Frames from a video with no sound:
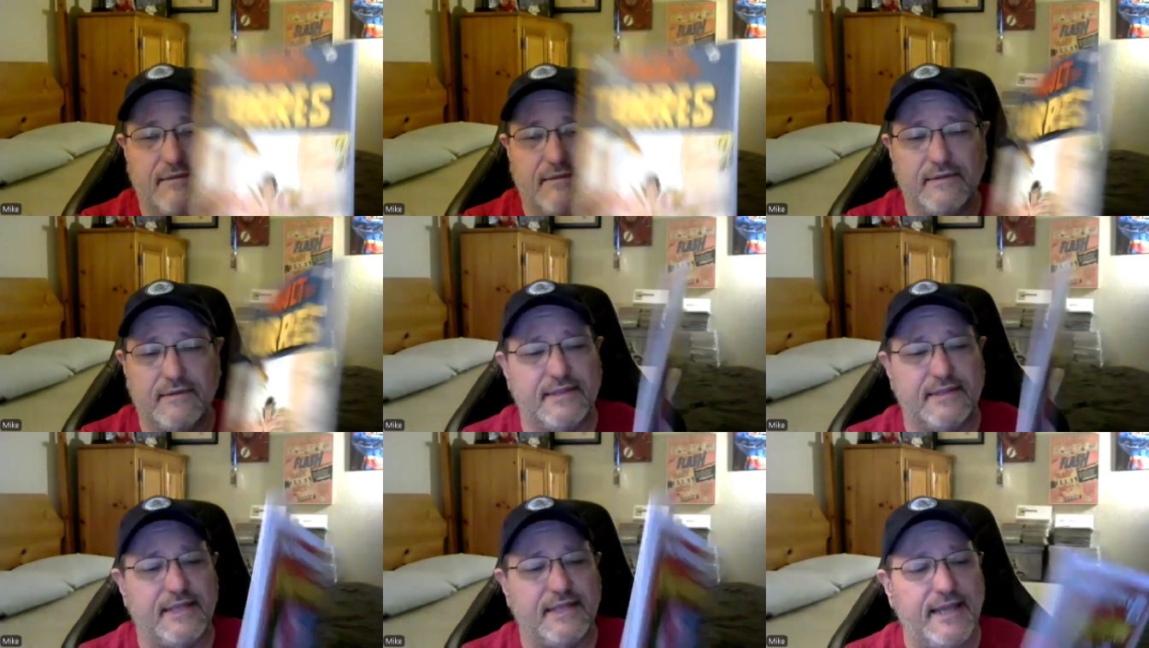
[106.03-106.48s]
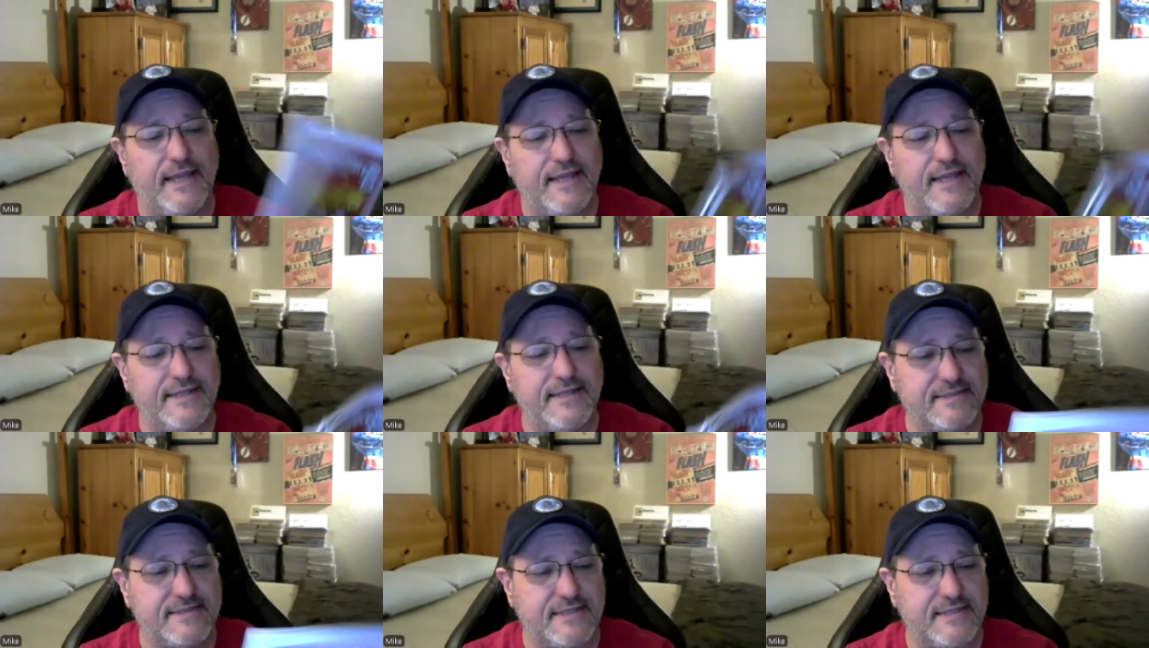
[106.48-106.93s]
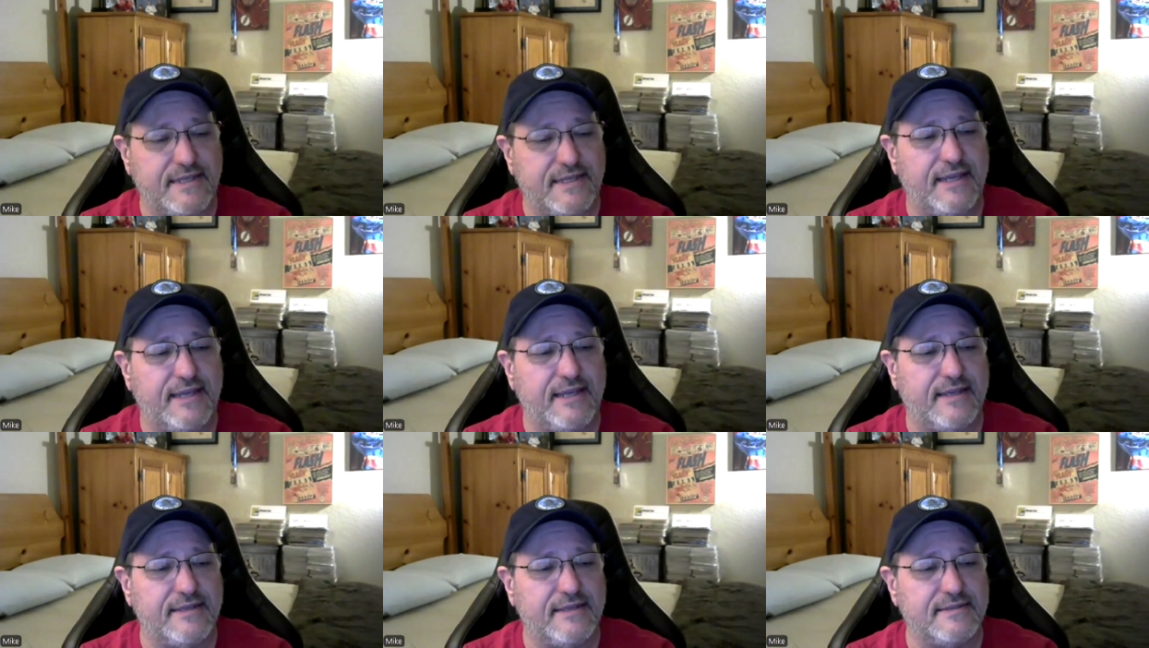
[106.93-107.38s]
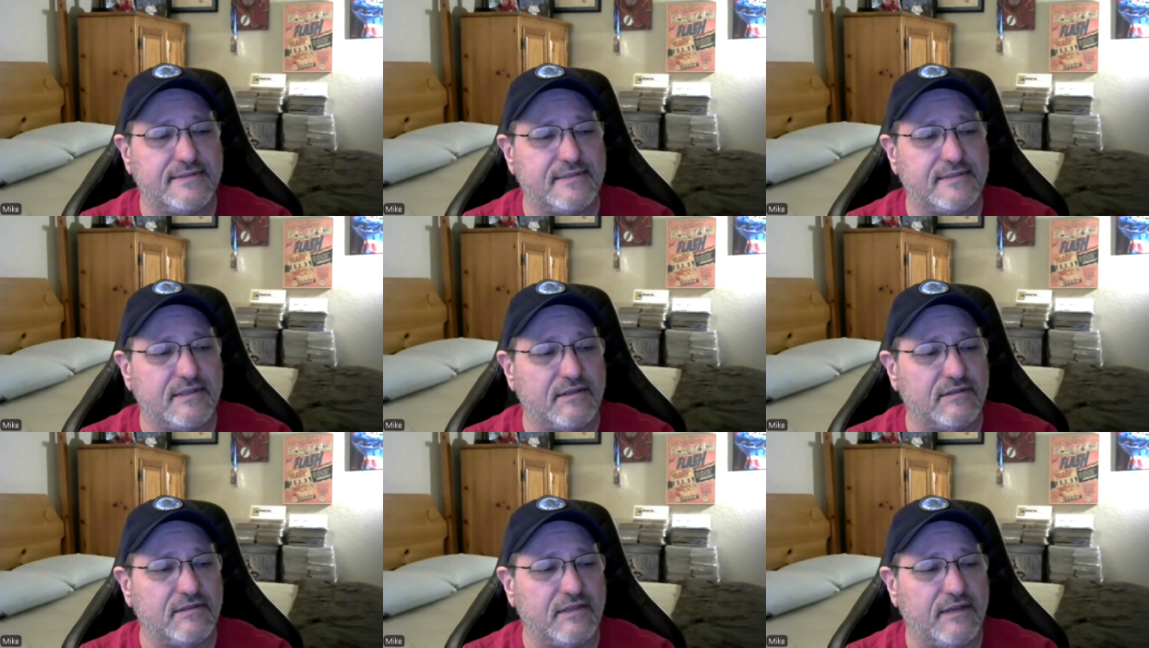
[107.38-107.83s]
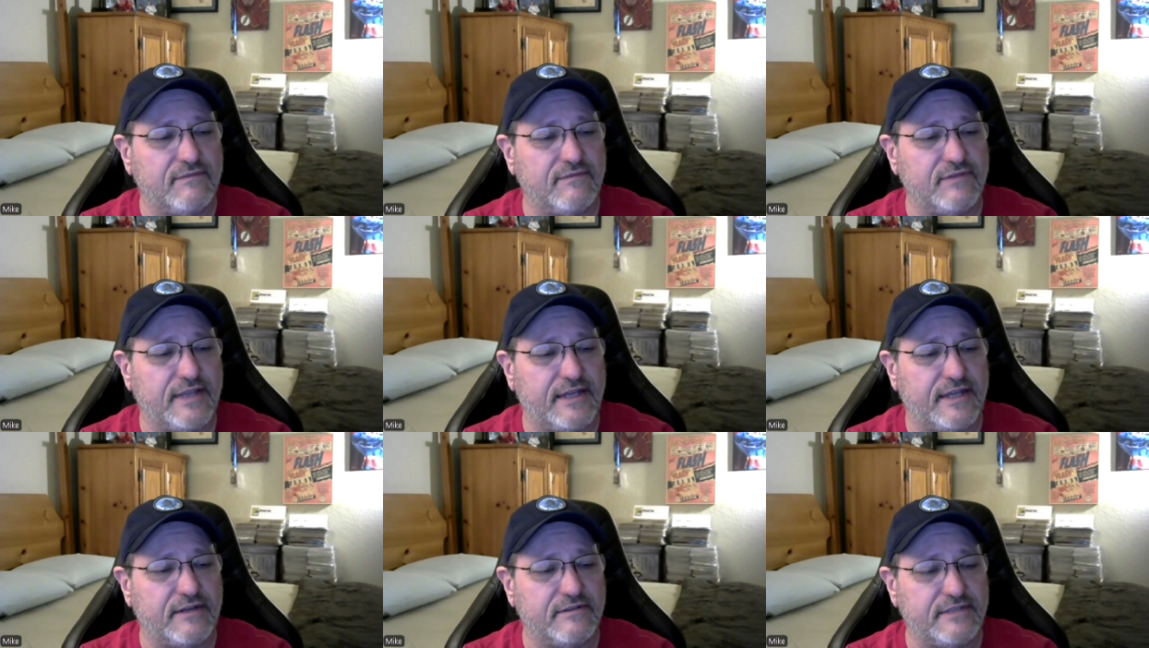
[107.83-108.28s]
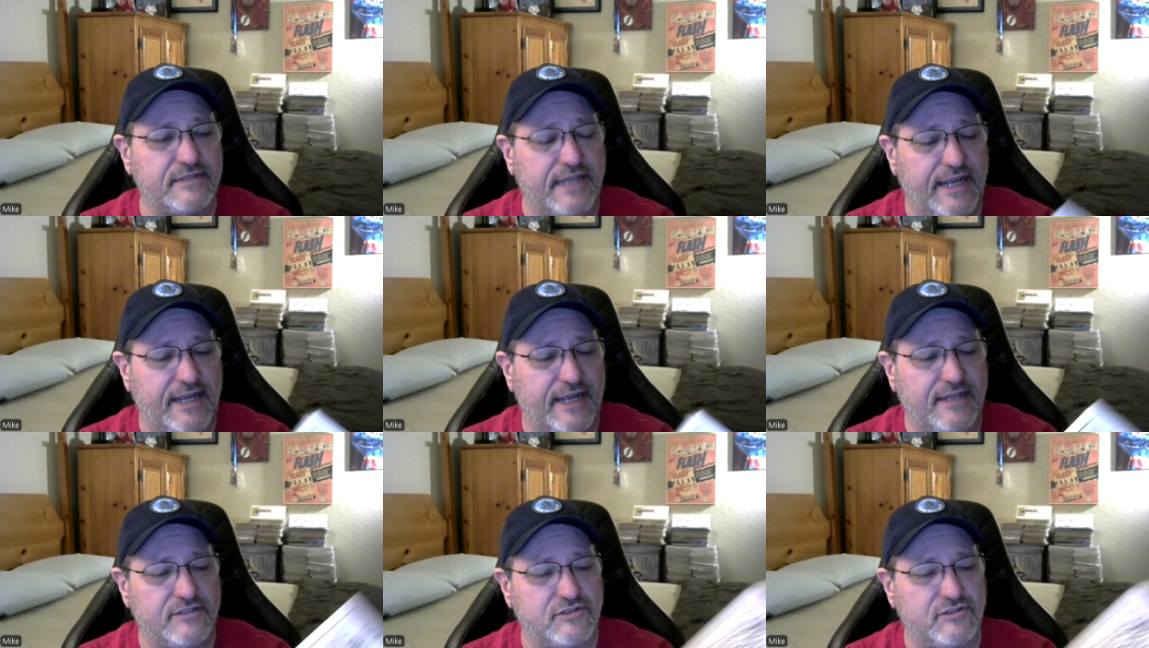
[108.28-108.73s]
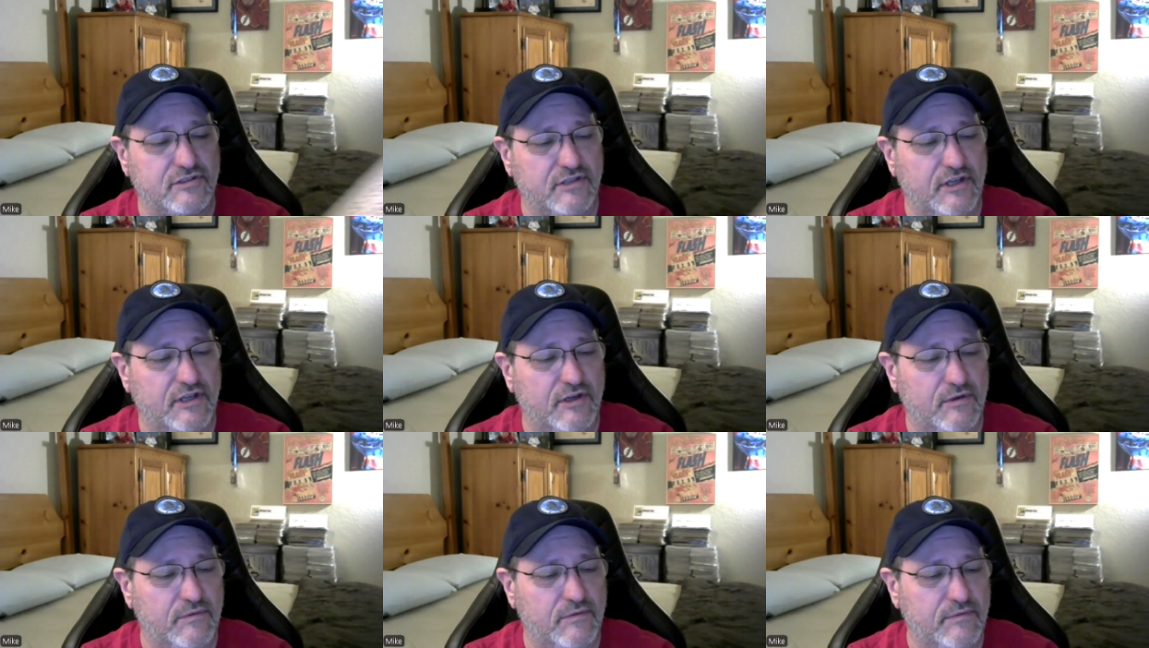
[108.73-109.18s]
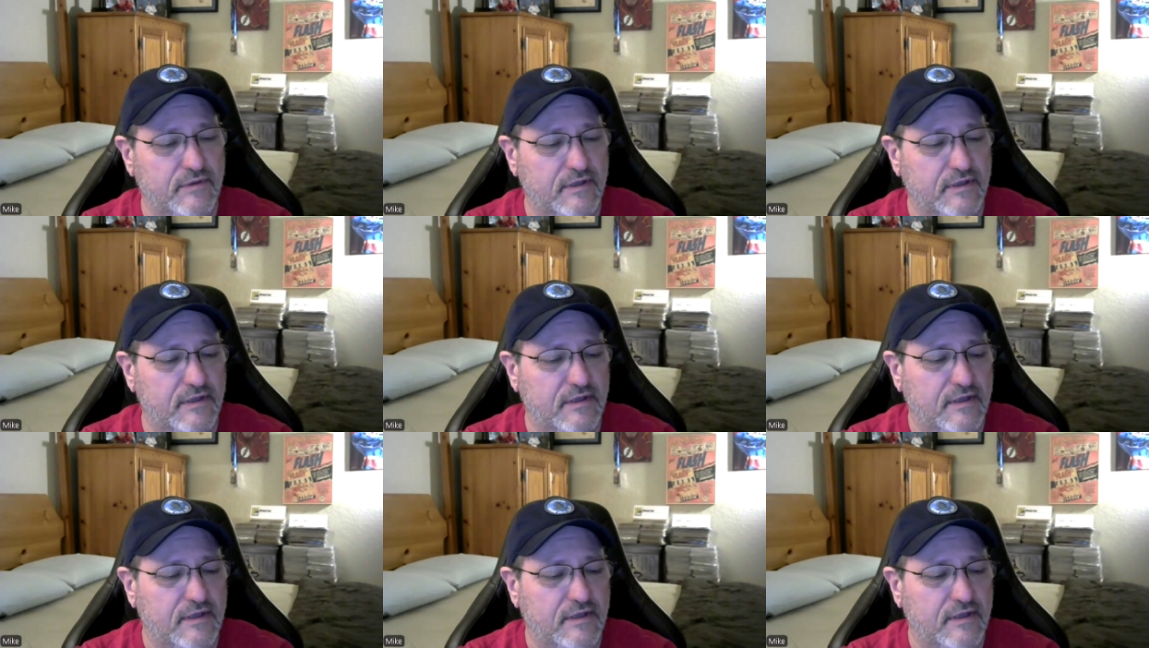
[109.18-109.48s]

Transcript: this is a love letter to Angelo.